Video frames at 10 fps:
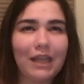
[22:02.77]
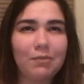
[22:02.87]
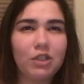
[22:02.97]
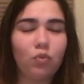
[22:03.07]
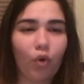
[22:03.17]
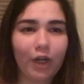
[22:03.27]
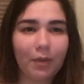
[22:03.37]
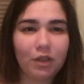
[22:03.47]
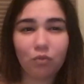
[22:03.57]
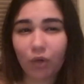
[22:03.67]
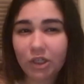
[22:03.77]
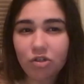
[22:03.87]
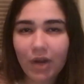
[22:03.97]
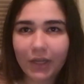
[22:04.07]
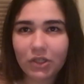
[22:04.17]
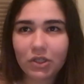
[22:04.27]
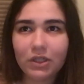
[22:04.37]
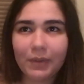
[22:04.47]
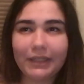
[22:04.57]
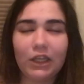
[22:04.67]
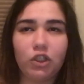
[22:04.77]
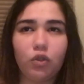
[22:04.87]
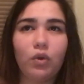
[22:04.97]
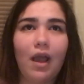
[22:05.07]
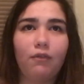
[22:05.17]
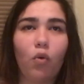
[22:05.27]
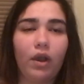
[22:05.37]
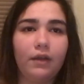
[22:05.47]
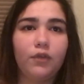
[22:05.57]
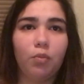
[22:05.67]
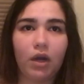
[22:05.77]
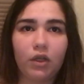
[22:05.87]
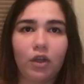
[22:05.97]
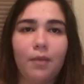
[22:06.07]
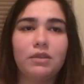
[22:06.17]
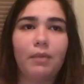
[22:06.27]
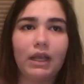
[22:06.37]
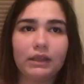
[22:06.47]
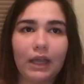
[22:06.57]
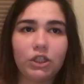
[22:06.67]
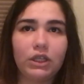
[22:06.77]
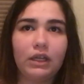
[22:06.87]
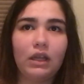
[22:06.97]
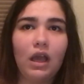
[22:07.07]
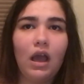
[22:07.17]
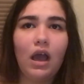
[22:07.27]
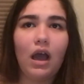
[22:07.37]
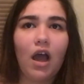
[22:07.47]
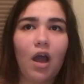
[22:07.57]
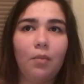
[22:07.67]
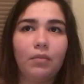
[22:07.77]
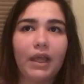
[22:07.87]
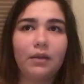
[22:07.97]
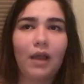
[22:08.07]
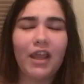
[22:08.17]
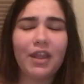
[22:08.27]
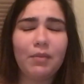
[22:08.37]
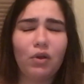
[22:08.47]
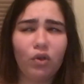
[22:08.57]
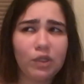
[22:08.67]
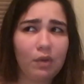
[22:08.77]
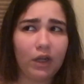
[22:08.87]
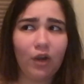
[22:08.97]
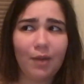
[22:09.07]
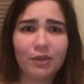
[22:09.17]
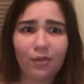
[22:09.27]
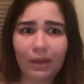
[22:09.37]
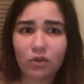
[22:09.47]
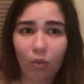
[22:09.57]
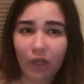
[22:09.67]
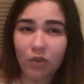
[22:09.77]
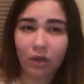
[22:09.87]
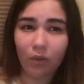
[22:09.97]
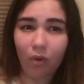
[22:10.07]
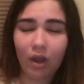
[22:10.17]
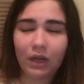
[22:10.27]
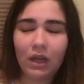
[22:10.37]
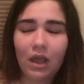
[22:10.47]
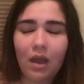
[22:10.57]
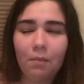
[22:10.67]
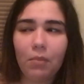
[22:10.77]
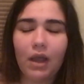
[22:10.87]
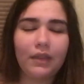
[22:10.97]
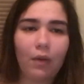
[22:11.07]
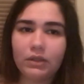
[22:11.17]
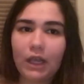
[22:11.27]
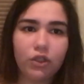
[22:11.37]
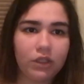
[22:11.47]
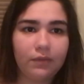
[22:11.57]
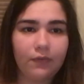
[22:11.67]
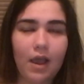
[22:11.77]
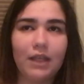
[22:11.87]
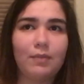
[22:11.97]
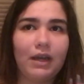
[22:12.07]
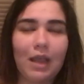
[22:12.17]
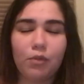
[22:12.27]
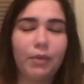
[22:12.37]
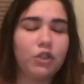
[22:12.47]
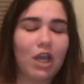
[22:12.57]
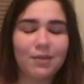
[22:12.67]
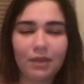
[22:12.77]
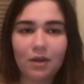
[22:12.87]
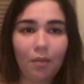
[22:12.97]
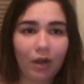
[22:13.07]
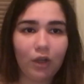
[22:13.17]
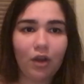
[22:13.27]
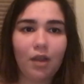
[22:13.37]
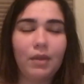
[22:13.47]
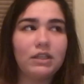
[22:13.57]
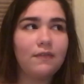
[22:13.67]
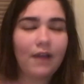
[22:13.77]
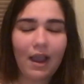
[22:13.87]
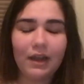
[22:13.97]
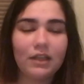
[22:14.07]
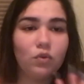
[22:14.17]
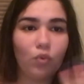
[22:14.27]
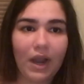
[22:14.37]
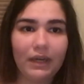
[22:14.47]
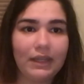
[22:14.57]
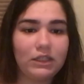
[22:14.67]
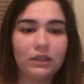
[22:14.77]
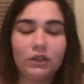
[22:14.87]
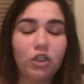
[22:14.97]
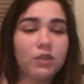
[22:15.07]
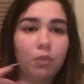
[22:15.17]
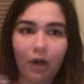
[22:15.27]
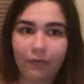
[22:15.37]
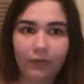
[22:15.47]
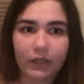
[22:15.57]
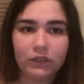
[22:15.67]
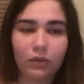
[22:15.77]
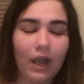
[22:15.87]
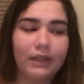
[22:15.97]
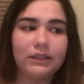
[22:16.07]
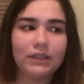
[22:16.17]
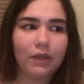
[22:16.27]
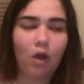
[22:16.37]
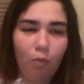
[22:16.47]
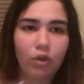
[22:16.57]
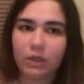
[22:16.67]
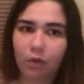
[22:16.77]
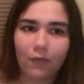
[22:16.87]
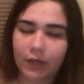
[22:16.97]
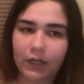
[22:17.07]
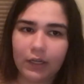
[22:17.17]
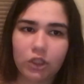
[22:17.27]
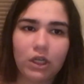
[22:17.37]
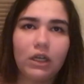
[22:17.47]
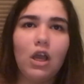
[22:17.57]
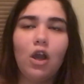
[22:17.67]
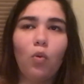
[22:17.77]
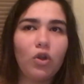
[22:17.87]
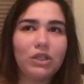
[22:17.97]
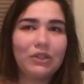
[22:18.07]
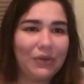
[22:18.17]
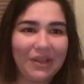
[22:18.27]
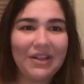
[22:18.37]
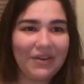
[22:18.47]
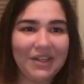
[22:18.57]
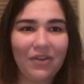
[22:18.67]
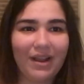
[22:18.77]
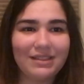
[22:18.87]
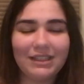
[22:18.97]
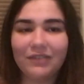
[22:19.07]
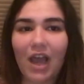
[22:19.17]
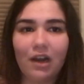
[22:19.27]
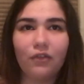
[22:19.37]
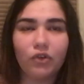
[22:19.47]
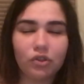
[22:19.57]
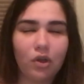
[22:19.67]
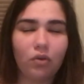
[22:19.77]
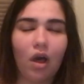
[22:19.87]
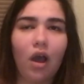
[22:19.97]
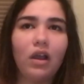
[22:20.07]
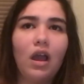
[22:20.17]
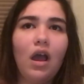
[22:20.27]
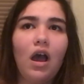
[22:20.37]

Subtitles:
I'm just worried about the moisturizers because I do have quite a few body creams in my collection. Like, I think my oldest body cream is for like 2021, but that one's actually fine. It's my Night Blooming Jasmine body cream. It's fine. It's white. It looks perfect, you guys. It's like almost in perfect condition, which is literally crazy because I've had it for so long.